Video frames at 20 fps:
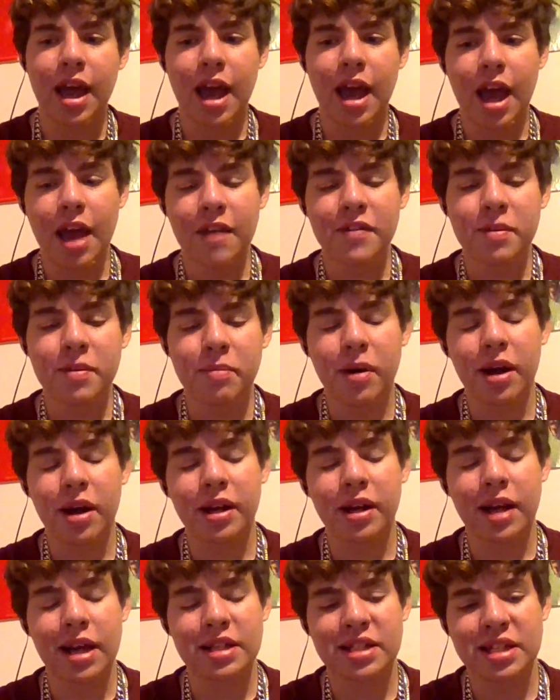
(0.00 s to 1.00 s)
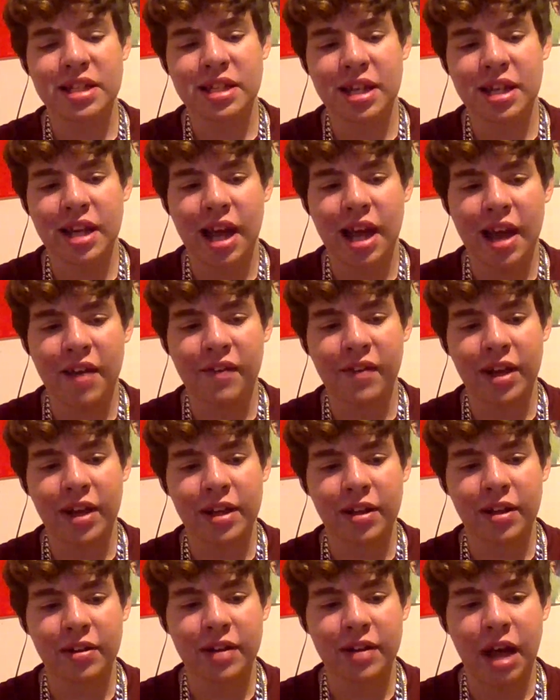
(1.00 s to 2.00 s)
every podcast is going to have like
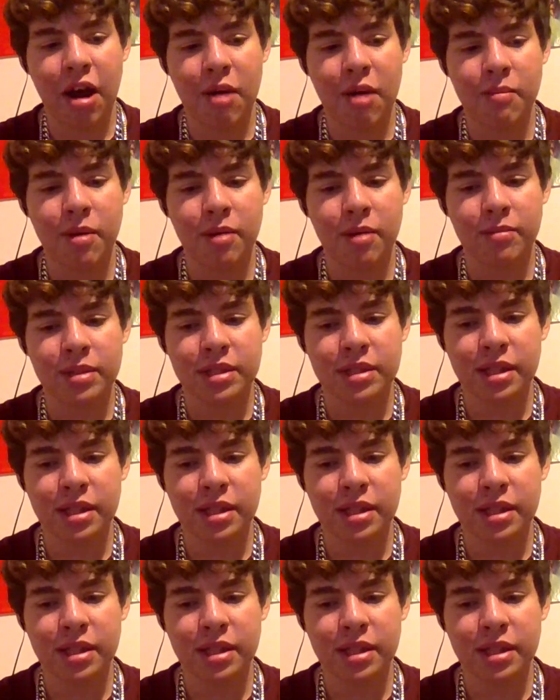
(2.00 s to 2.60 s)
their down moments.